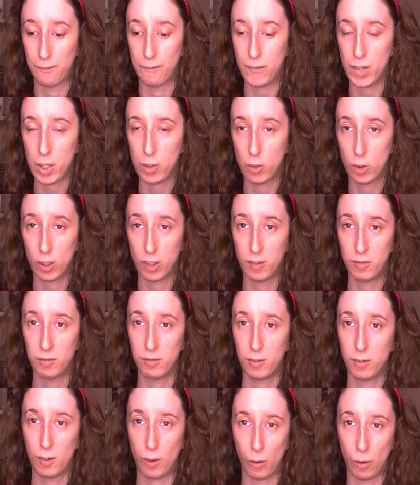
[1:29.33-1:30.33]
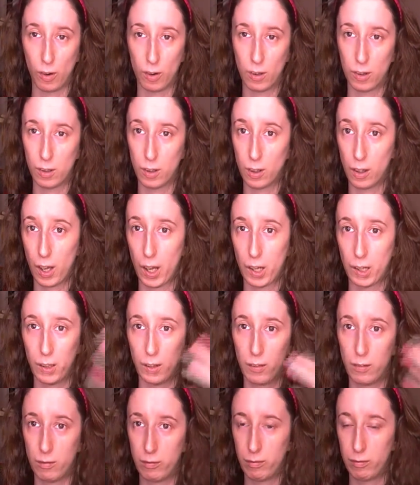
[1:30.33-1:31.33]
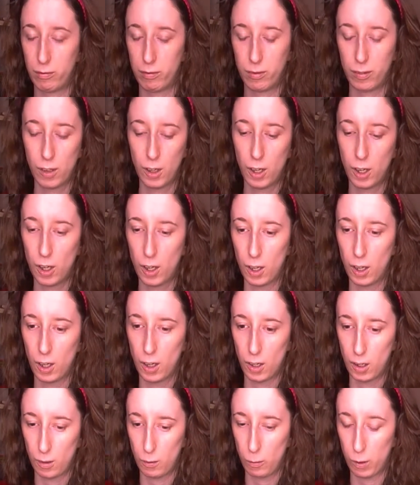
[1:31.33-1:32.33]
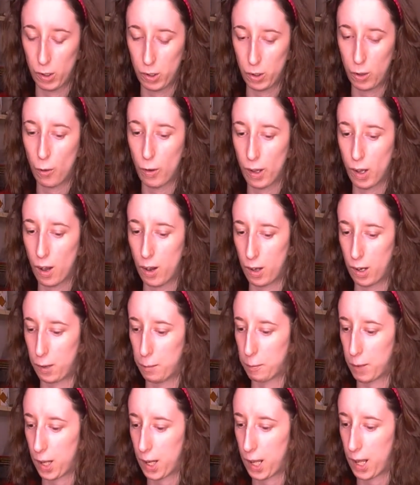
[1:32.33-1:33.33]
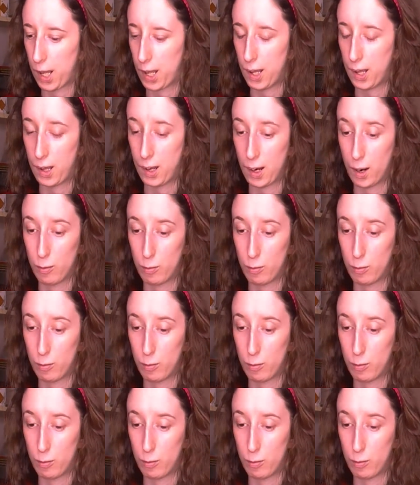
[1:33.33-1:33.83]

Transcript: vision, or kind of what's going on in my head.